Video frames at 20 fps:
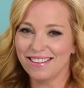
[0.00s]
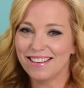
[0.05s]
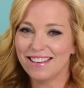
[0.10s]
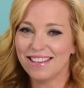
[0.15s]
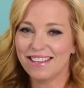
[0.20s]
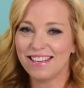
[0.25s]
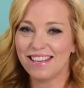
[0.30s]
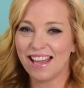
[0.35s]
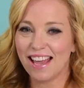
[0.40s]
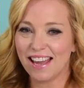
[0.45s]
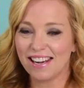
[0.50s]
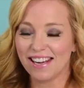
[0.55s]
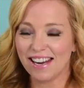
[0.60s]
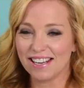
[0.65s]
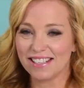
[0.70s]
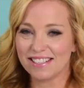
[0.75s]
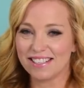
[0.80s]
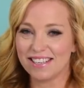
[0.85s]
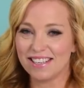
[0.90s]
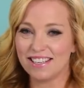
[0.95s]
Yeah,
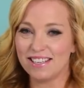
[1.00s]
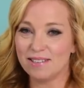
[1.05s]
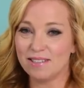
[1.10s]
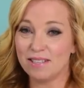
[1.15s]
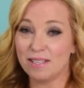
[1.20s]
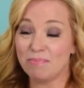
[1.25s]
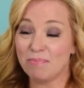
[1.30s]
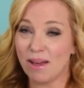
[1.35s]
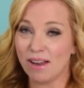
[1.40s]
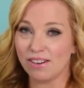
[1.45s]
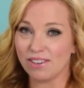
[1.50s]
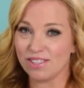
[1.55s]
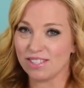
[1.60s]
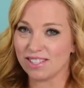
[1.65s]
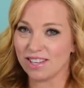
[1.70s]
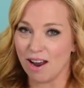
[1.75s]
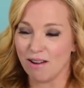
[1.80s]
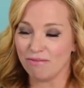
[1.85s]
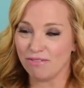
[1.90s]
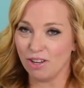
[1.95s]
Nancy, he better
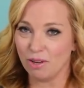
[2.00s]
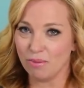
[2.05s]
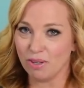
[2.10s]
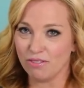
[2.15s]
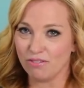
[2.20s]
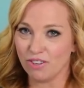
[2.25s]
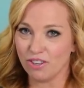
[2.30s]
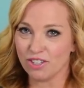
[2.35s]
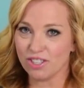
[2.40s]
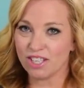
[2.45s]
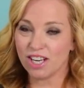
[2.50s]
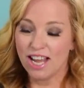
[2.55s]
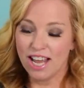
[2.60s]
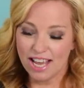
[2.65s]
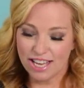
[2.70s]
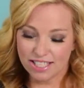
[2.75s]
stop filming first.